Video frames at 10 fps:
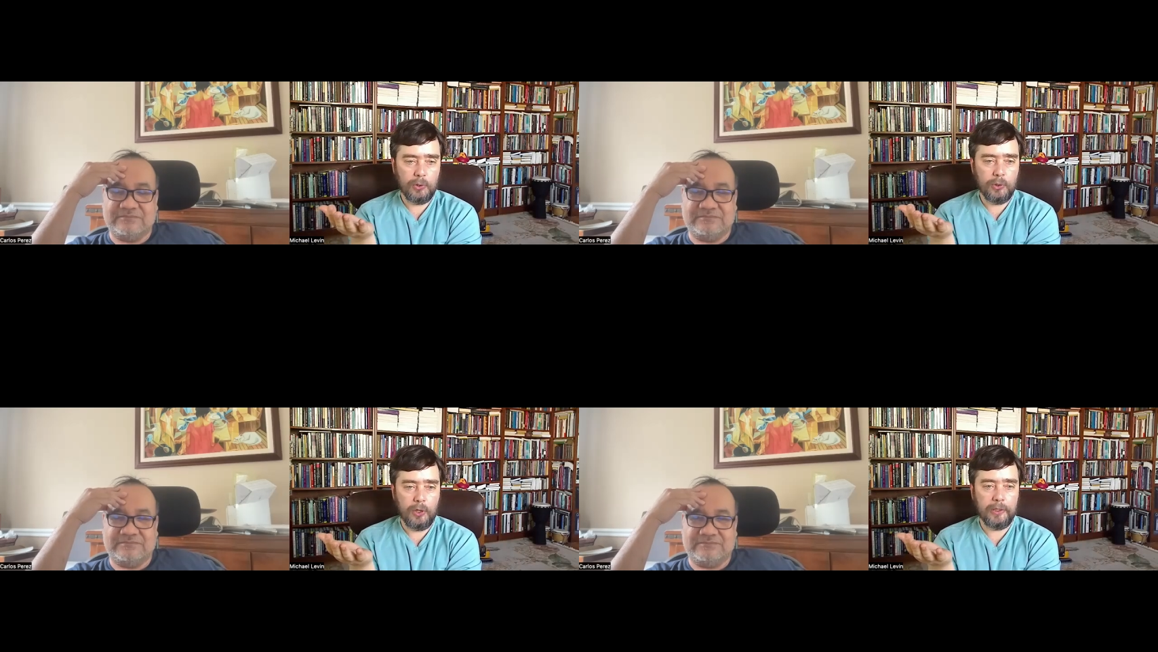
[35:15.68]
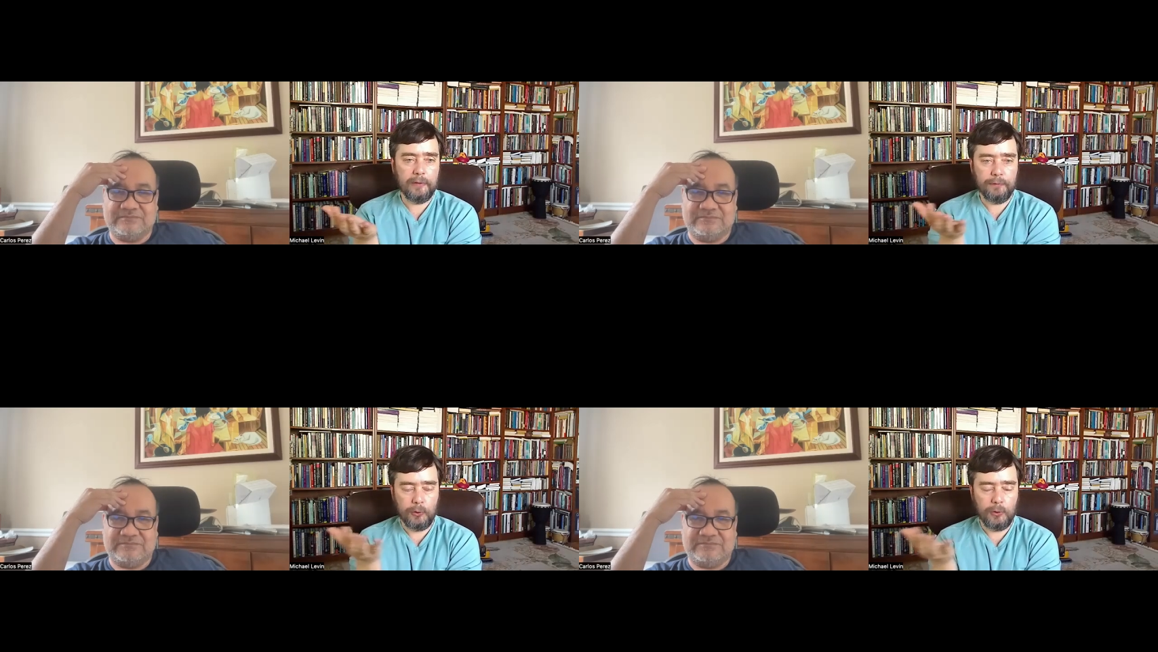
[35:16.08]
Speaker 1: you mm-hmm. are not a
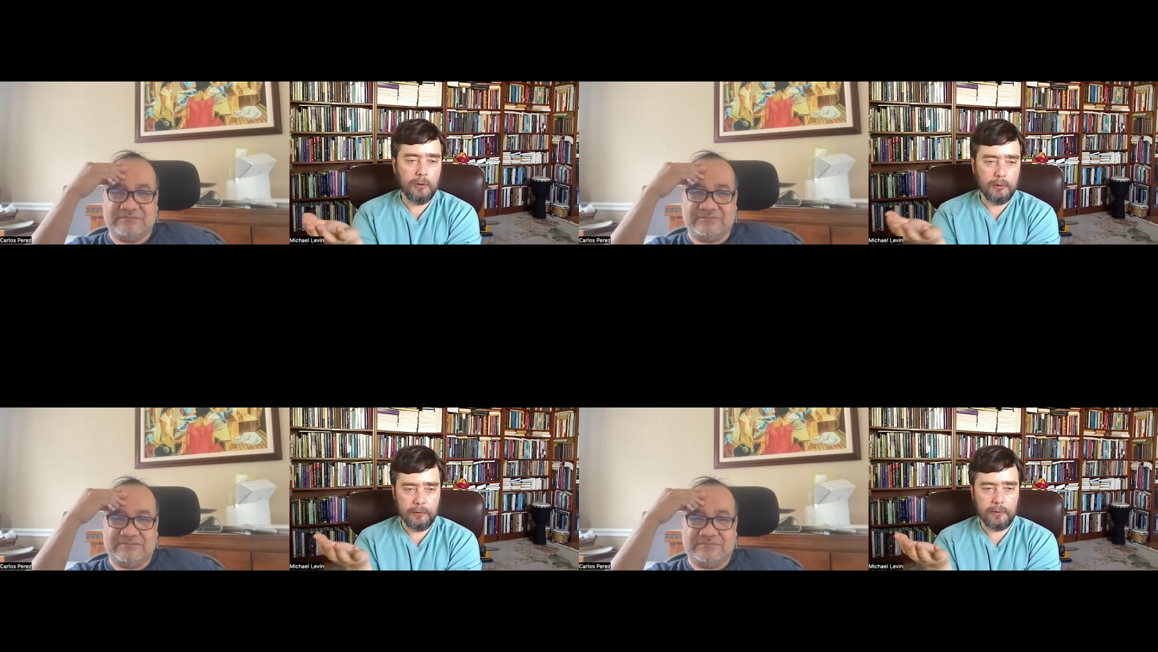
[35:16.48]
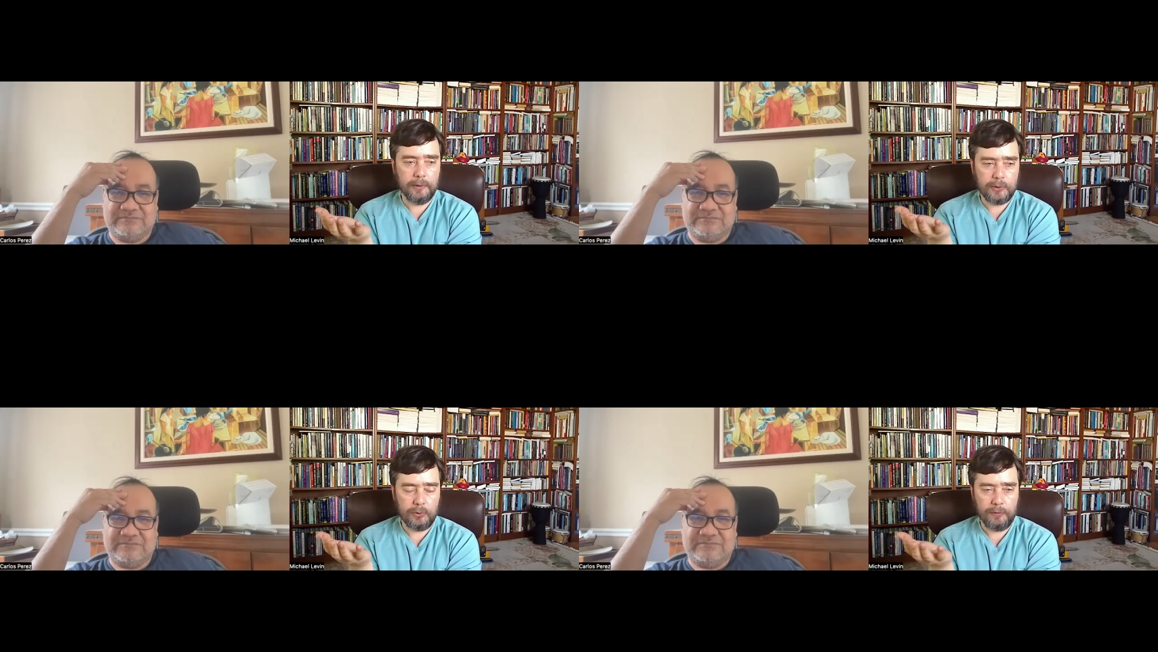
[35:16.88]
full
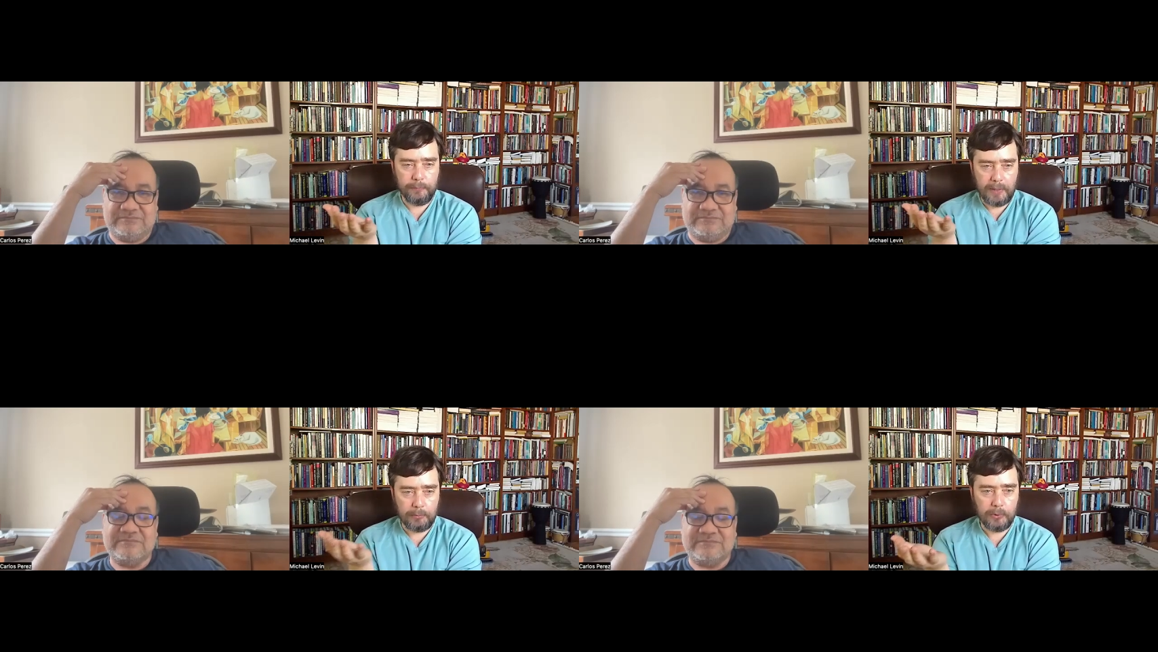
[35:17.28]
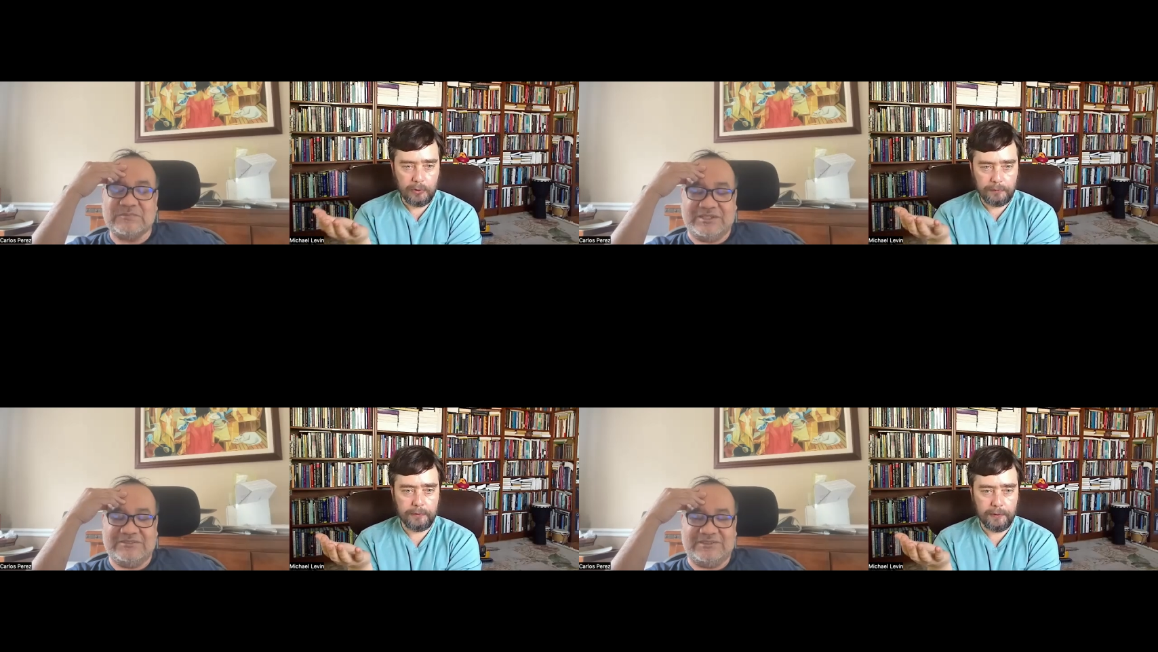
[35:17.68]
uh, sort of member
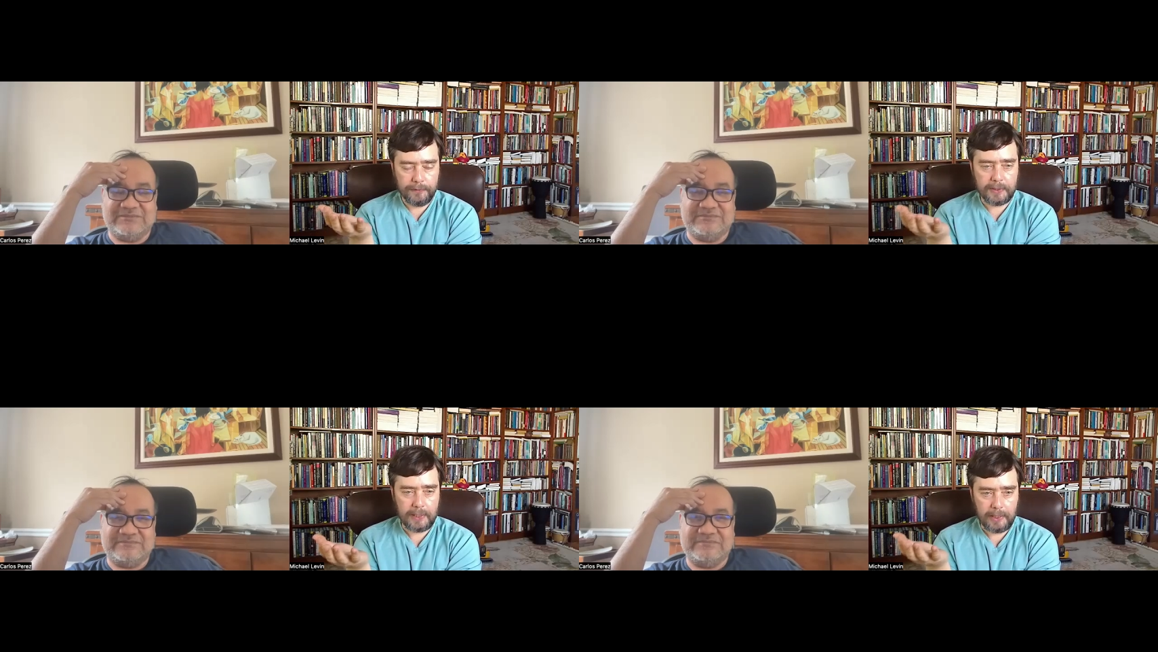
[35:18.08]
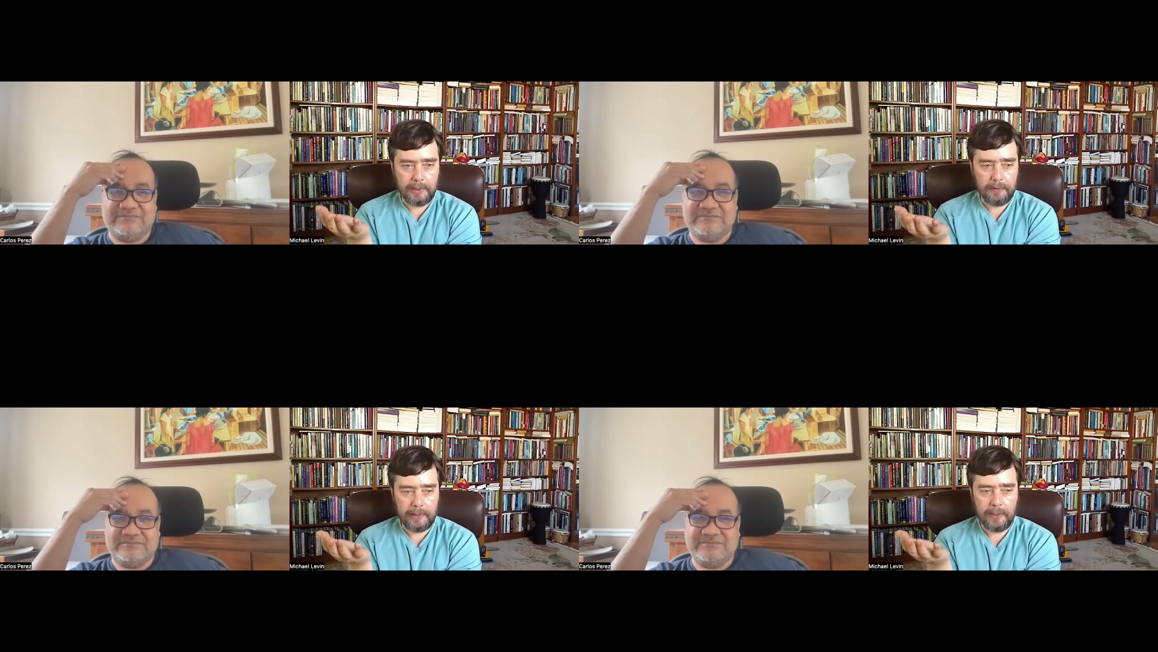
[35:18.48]
of of
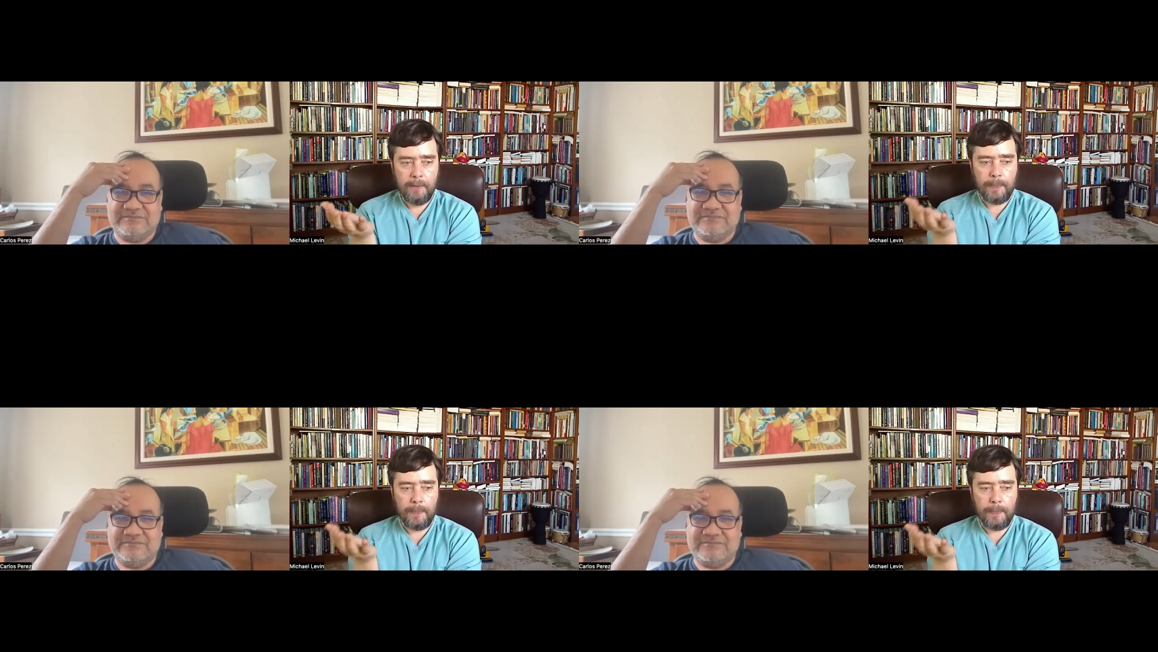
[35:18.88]
society, right?